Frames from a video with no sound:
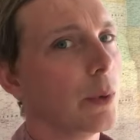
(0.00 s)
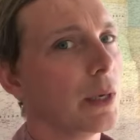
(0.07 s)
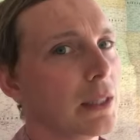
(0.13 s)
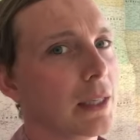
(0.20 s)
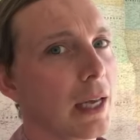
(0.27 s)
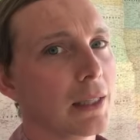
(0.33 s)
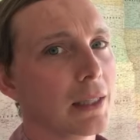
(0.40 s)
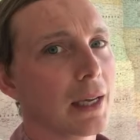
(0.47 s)

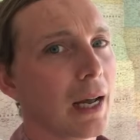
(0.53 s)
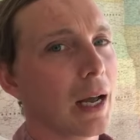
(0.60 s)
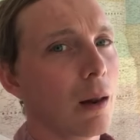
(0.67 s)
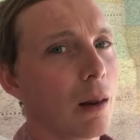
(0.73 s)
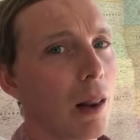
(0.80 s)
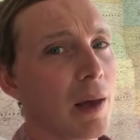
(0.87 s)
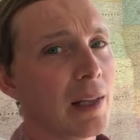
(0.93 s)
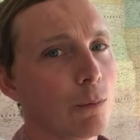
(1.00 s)
with that, I
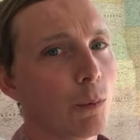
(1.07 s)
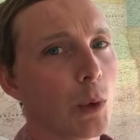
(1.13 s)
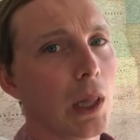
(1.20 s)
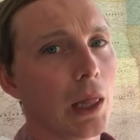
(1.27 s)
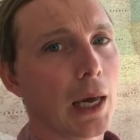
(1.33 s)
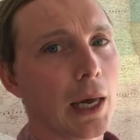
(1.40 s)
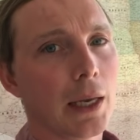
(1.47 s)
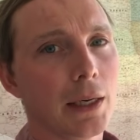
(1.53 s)

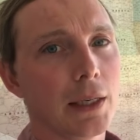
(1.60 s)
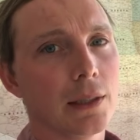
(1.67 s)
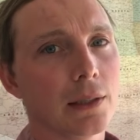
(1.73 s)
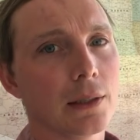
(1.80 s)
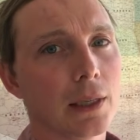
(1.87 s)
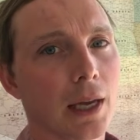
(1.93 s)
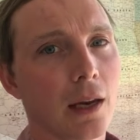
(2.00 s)
will end this.